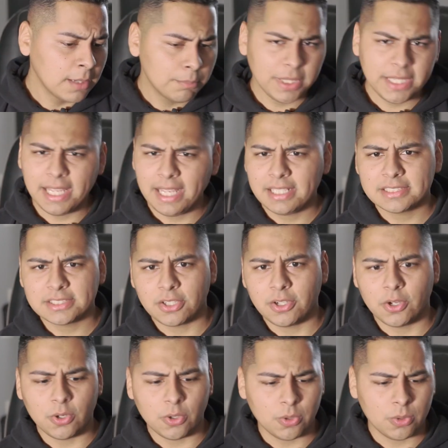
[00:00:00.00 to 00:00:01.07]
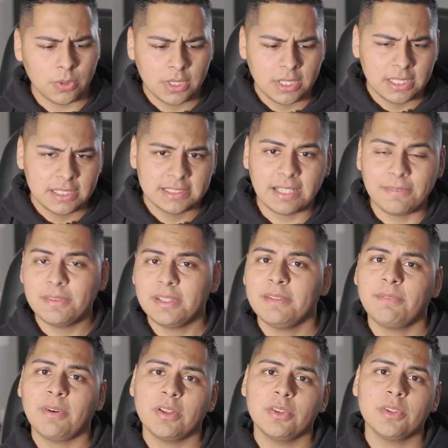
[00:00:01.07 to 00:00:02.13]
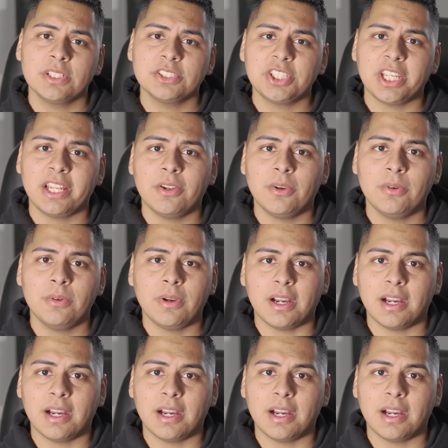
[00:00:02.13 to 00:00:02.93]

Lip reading: But yeah, so definitely follow the channel.